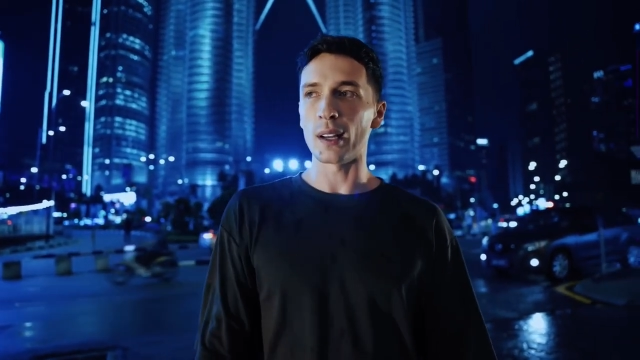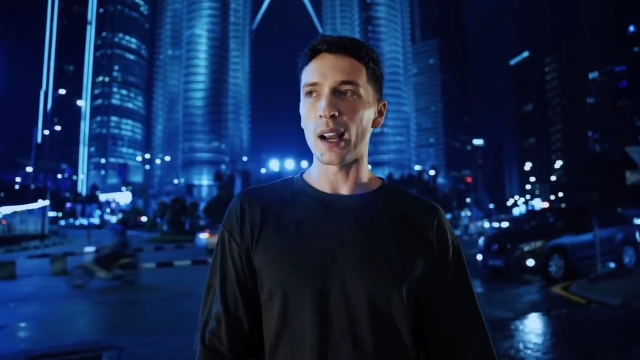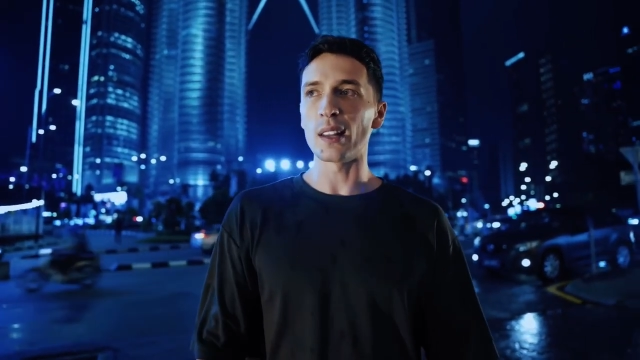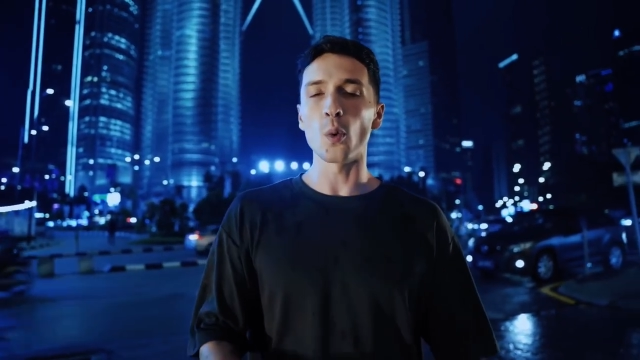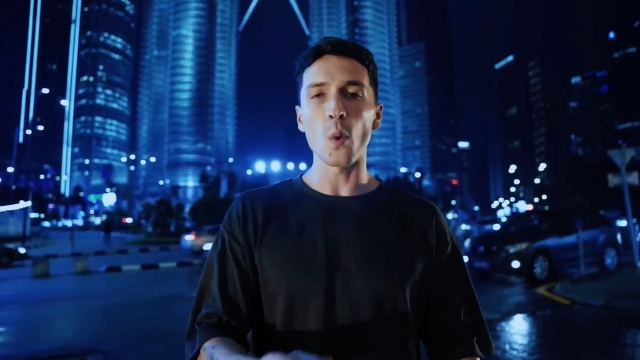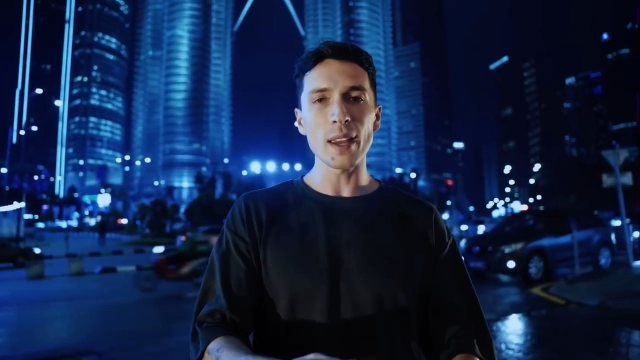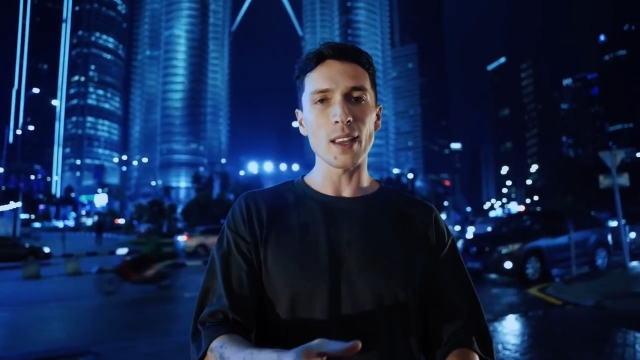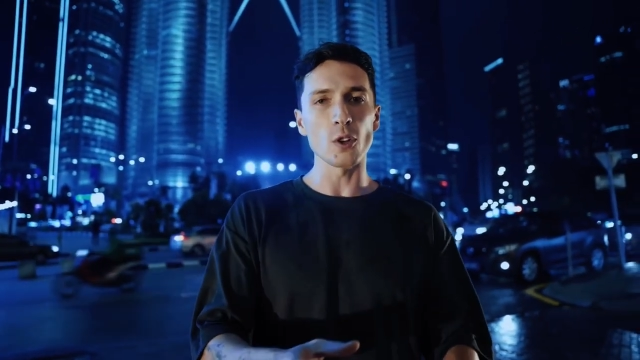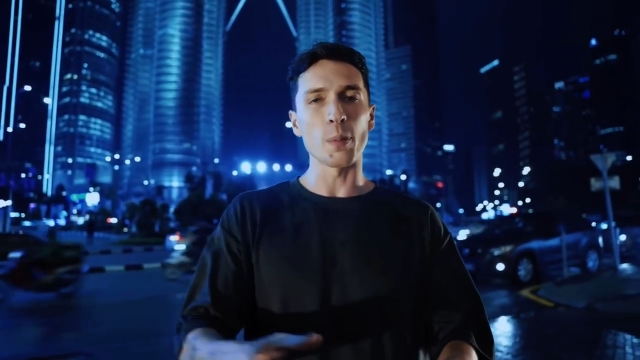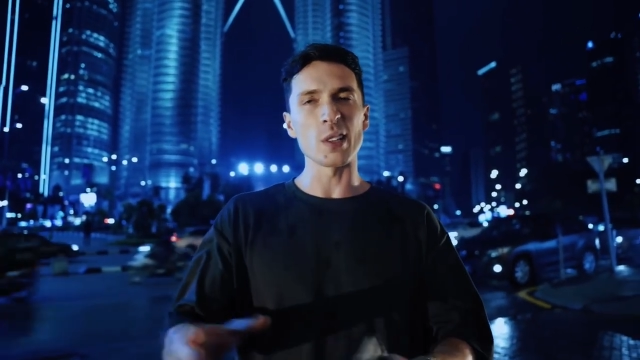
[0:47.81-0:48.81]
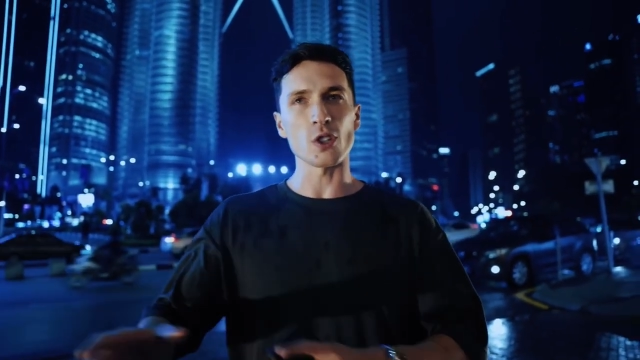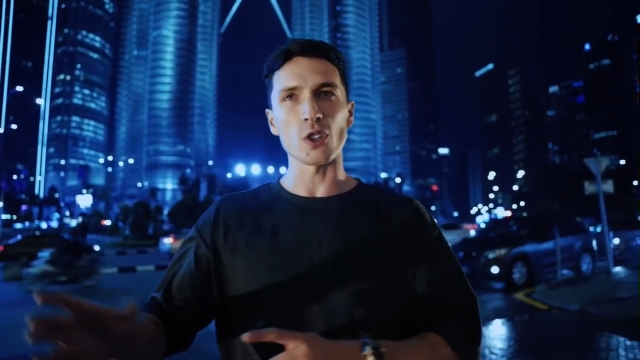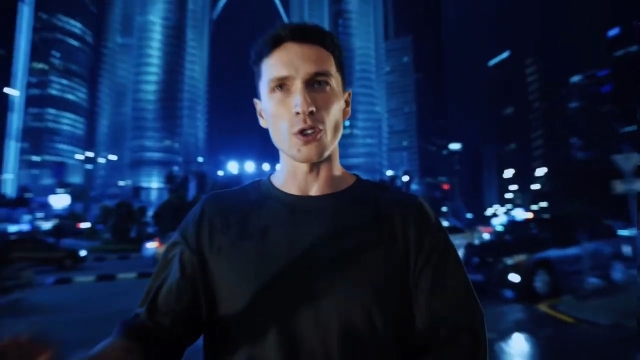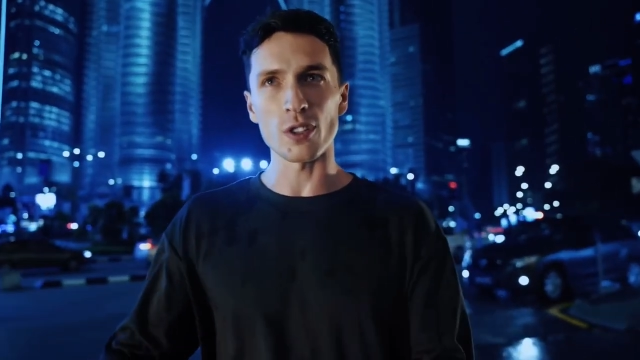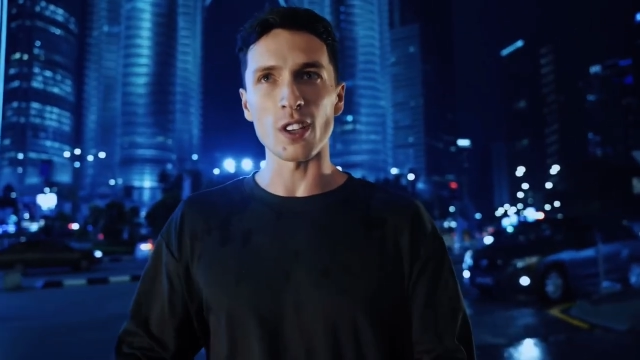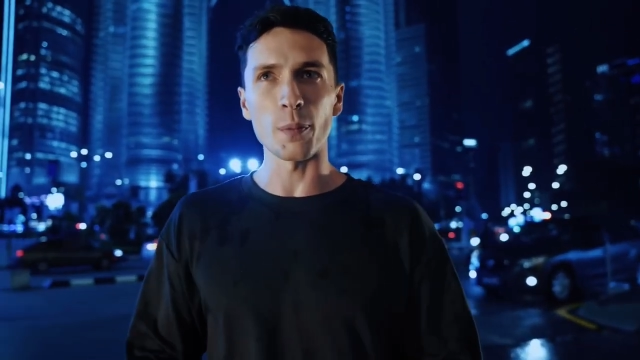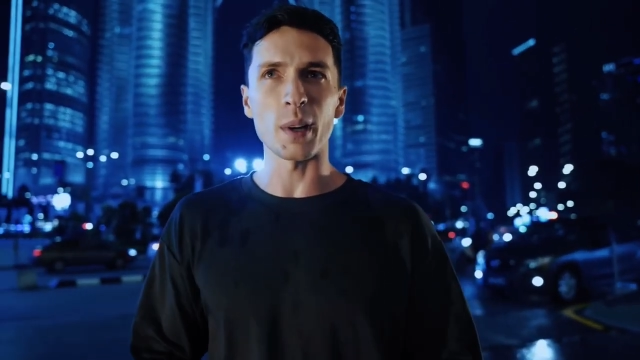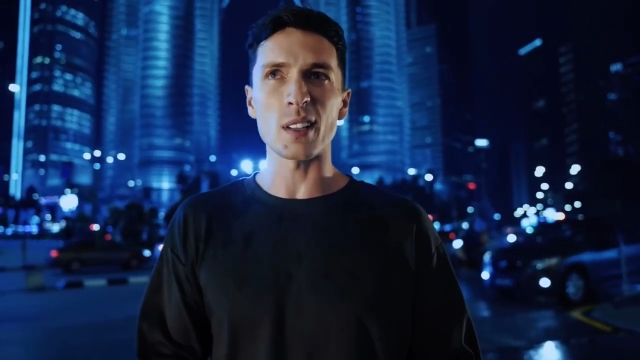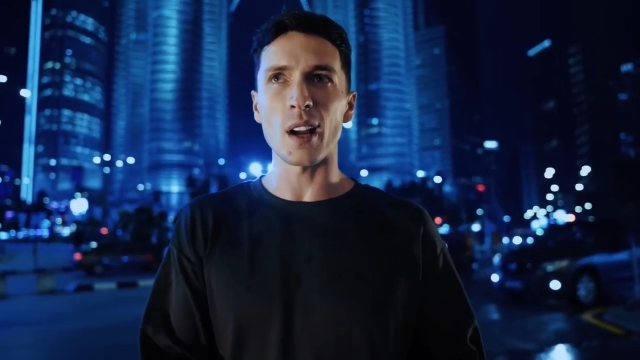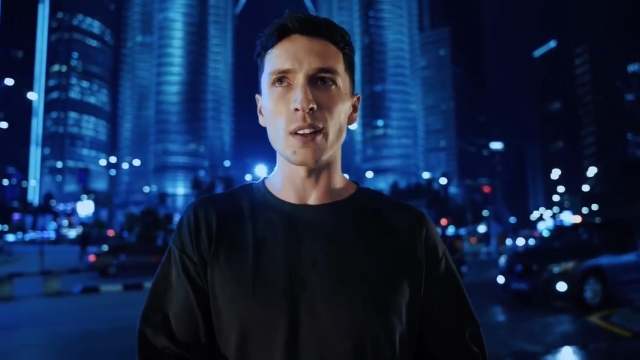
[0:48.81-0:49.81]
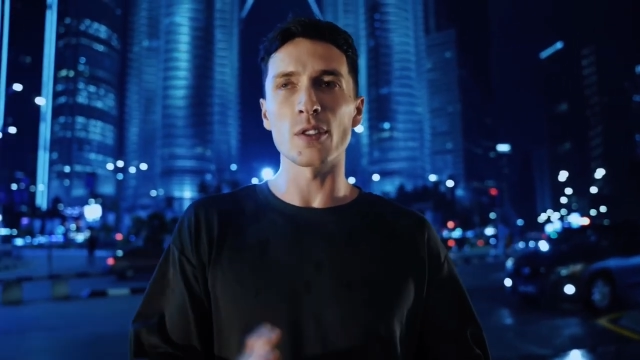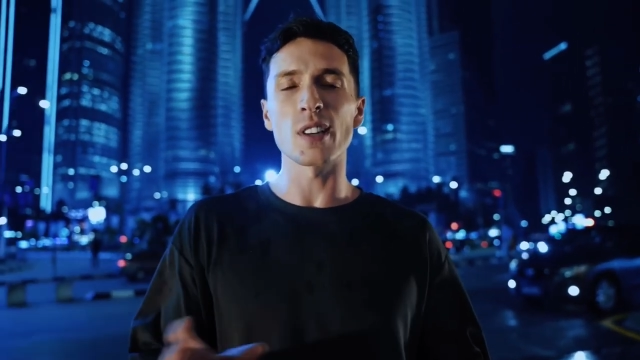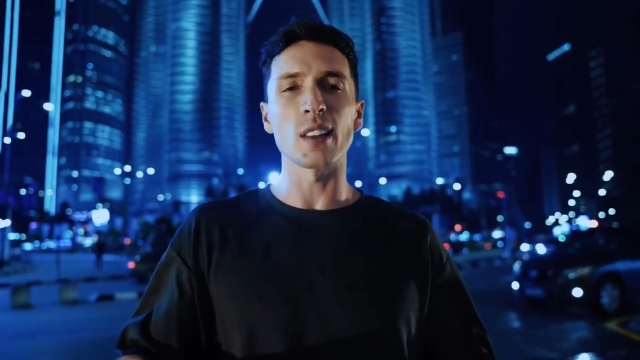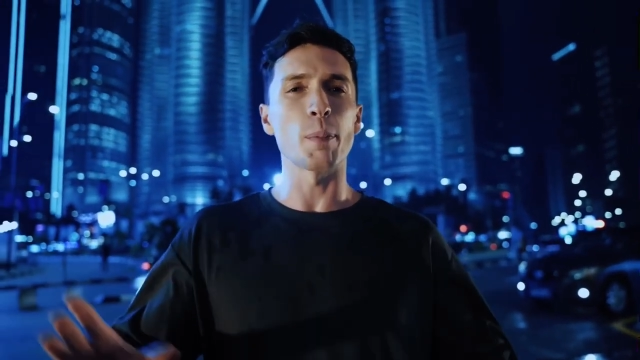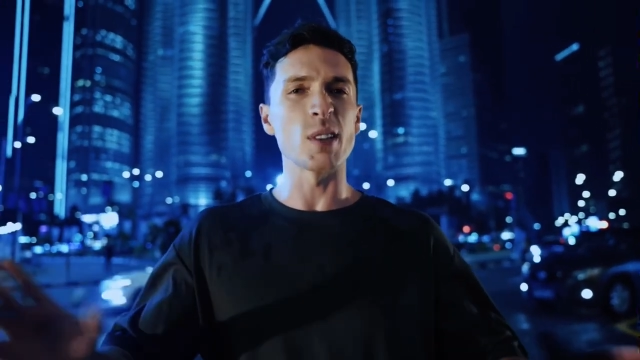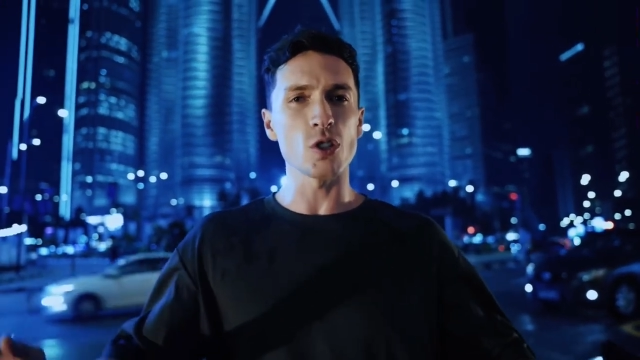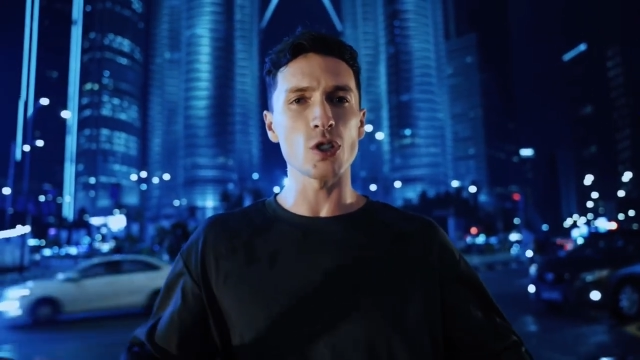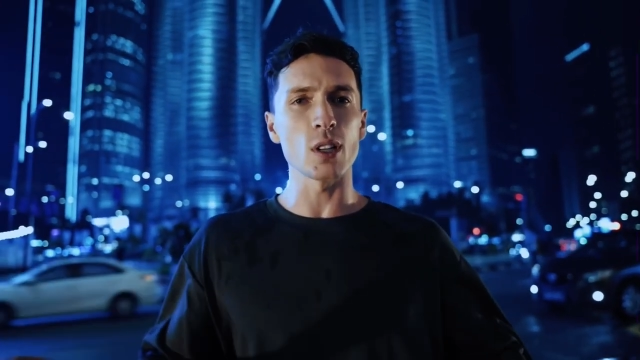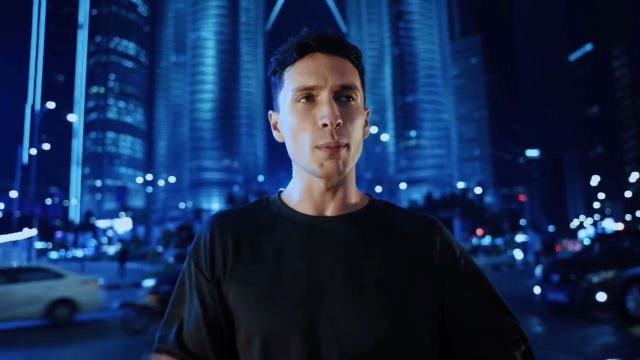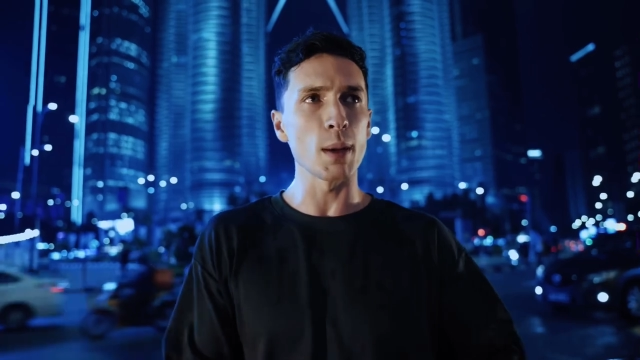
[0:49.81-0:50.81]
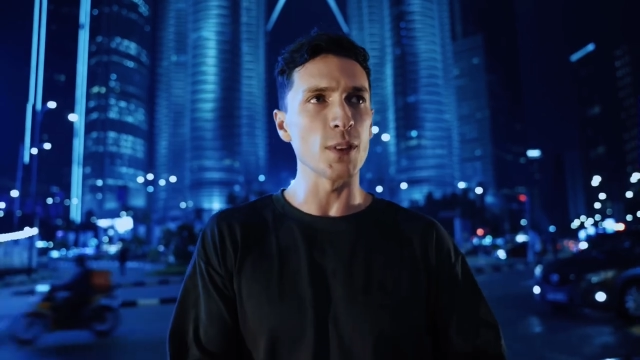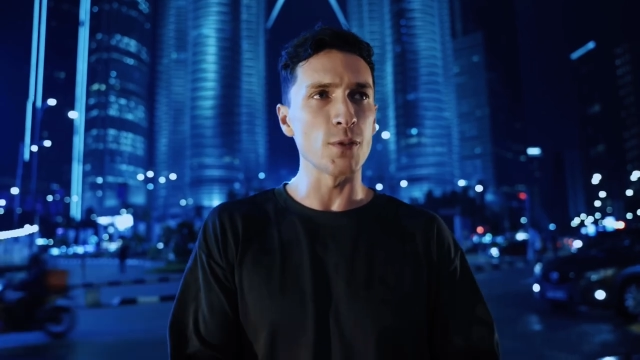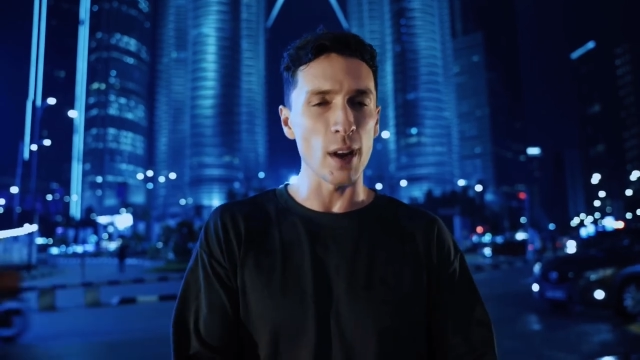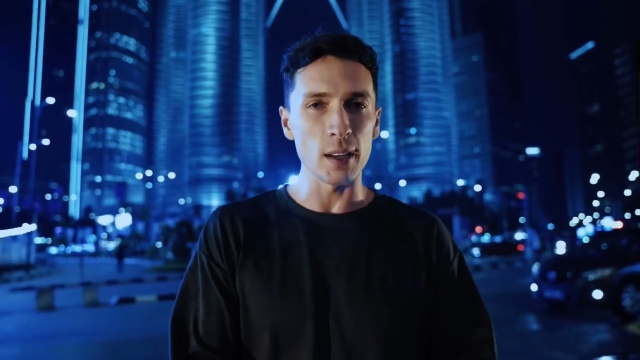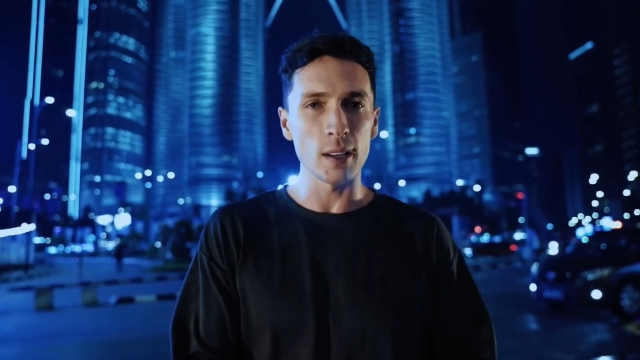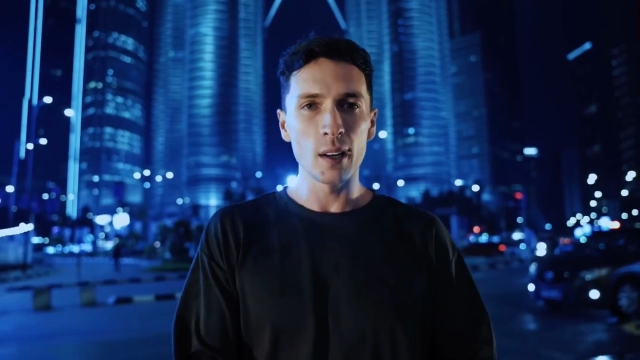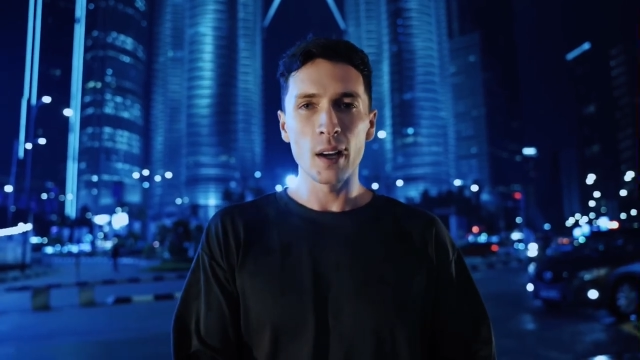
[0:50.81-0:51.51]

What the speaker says: And the way that you position yourself, because I understand the positioning may be vague,